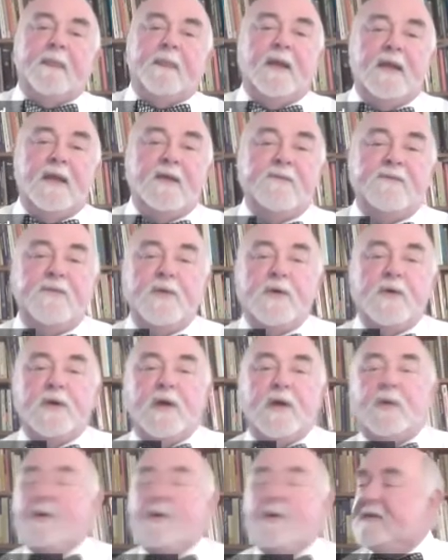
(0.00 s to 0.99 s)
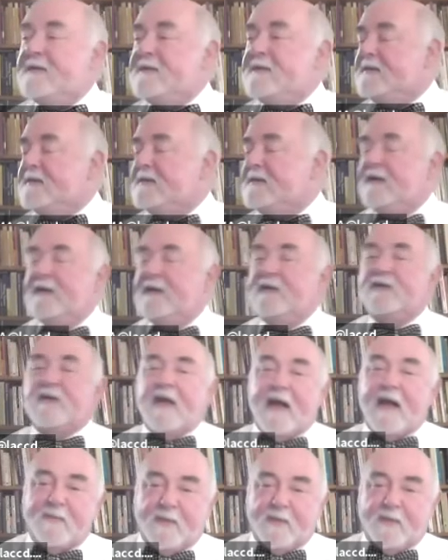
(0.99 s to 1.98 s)
if you go to the Sistine
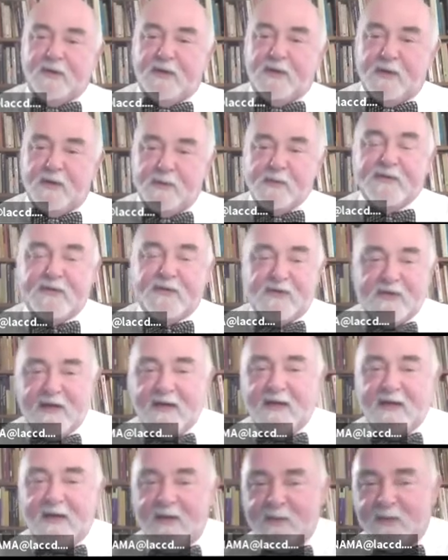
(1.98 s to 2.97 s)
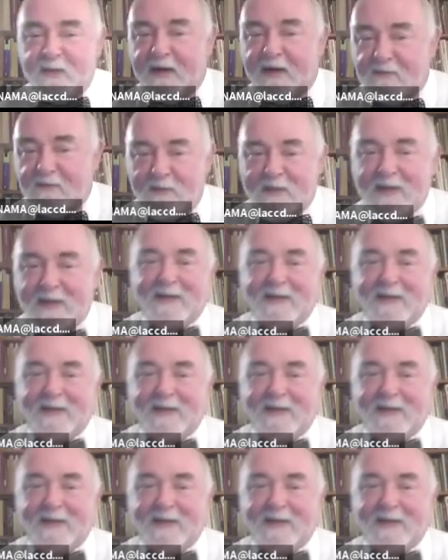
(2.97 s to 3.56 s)
Chapel, you will see what everybody